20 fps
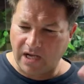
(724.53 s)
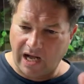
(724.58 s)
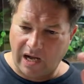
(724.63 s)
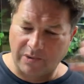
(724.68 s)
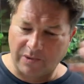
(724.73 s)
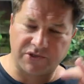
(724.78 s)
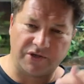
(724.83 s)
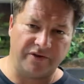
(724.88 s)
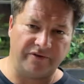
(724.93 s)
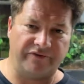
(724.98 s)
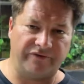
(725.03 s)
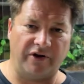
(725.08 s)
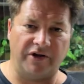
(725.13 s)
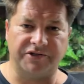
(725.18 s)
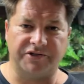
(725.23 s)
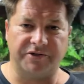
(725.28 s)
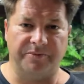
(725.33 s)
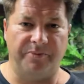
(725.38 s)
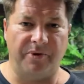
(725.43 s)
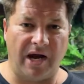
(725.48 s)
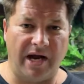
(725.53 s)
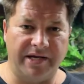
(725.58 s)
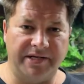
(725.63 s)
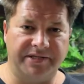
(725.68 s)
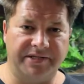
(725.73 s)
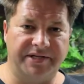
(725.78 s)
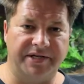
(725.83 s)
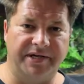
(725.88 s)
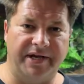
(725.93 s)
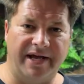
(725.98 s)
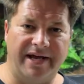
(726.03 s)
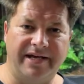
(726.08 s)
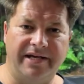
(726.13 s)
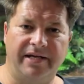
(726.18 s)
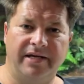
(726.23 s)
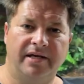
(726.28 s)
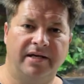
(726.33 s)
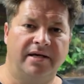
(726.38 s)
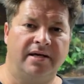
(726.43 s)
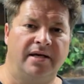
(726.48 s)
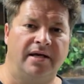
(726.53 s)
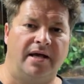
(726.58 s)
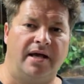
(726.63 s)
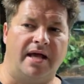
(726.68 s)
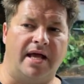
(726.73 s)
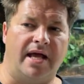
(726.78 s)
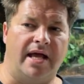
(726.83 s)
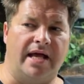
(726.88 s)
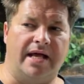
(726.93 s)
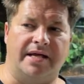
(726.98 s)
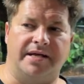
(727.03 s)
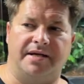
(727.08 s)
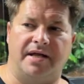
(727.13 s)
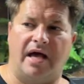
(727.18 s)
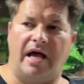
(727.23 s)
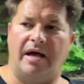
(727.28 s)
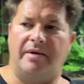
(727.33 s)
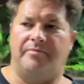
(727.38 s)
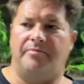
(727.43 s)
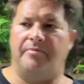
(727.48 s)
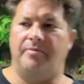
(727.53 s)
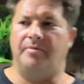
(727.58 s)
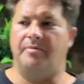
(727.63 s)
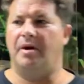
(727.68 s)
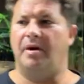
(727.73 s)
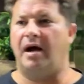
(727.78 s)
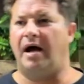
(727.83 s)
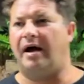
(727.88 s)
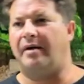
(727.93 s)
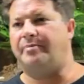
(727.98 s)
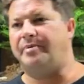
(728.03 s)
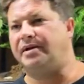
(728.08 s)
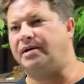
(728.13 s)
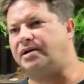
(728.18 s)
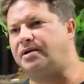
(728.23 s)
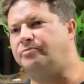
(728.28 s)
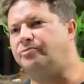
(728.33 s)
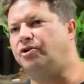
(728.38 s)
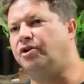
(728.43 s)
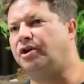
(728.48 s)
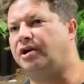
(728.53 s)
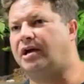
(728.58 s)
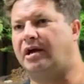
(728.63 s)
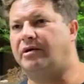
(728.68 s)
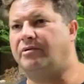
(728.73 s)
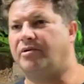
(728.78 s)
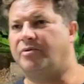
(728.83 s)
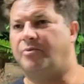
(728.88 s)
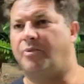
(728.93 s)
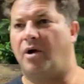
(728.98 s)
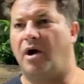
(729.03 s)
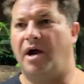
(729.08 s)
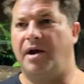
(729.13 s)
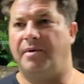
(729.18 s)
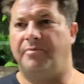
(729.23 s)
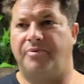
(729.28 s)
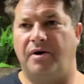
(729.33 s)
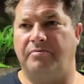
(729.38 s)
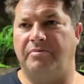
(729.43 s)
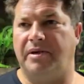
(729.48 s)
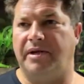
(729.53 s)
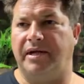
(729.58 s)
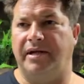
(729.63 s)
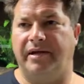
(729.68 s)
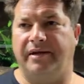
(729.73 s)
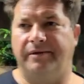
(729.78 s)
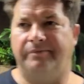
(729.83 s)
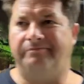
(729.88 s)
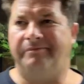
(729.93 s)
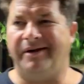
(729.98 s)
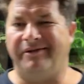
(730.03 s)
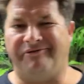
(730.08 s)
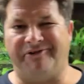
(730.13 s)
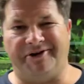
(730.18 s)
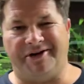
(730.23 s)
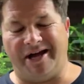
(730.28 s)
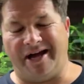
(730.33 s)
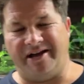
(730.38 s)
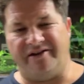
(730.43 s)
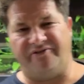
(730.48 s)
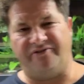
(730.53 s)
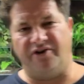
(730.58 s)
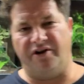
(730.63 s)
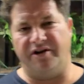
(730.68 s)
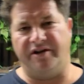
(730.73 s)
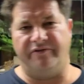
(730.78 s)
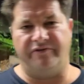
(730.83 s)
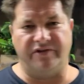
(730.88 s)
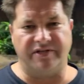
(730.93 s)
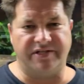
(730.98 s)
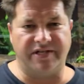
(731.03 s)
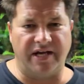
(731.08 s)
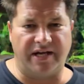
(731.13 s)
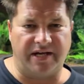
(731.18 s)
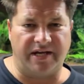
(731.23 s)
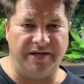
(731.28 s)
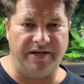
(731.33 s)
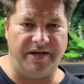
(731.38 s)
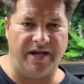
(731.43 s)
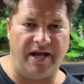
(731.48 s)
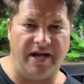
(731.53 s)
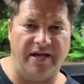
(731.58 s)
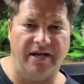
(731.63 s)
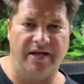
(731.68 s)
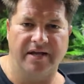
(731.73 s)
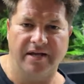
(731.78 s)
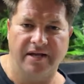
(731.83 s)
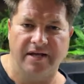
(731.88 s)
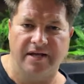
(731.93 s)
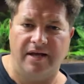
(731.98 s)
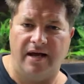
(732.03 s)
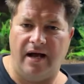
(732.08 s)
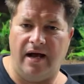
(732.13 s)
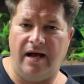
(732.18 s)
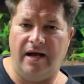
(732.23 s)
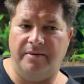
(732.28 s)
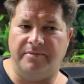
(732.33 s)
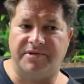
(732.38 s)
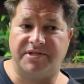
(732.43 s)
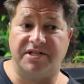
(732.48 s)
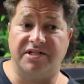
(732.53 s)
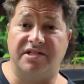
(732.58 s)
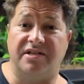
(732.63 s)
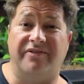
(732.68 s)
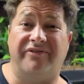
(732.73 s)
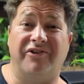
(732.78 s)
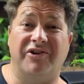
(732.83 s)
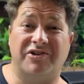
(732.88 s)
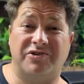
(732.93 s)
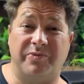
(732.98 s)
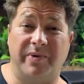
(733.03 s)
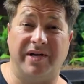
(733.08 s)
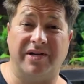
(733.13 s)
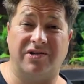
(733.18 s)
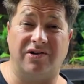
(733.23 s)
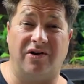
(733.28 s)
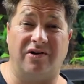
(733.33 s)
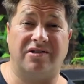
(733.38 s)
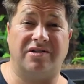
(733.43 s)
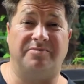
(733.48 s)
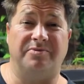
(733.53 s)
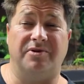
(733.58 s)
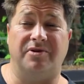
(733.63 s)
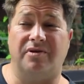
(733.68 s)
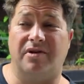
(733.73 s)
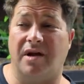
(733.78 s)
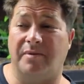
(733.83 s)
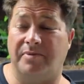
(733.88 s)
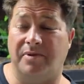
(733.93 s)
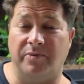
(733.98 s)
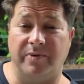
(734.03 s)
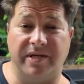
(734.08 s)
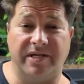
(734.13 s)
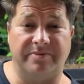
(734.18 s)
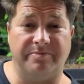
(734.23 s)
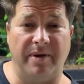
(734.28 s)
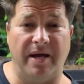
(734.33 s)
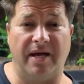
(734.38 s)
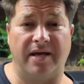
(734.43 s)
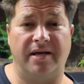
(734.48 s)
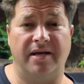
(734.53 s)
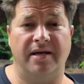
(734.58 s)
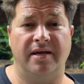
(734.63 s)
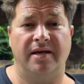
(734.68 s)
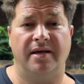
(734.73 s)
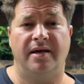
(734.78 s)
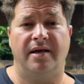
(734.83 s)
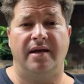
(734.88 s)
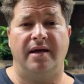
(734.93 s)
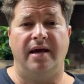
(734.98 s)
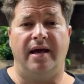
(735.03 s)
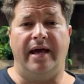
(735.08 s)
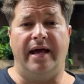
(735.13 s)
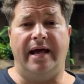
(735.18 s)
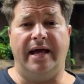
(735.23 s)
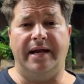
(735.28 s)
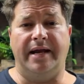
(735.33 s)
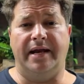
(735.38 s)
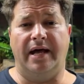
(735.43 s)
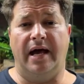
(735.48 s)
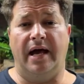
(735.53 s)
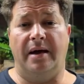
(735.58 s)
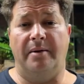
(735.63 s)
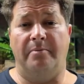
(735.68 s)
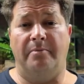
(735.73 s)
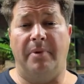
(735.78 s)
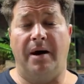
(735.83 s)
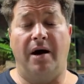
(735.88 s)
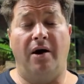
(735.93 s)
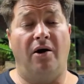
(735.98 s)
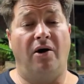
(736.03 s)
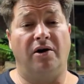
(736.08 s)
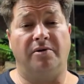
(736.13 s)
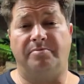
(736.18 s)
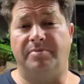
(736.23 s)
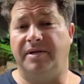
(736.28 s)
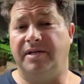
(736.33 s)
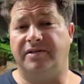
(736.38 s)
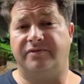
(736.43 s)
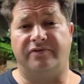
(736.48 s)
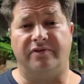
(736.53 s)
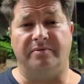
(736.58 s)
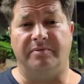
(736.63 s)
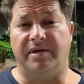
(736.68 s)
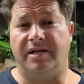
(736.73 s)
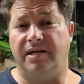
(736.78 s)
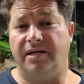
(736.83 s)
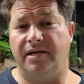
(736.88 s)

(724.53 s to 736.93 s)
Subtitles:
was on the phone to Brian today, and I've been communicating with Brian probably every day, if not every second day, since he first went to hospital a couple of weeks back. And my heart bleeds for him.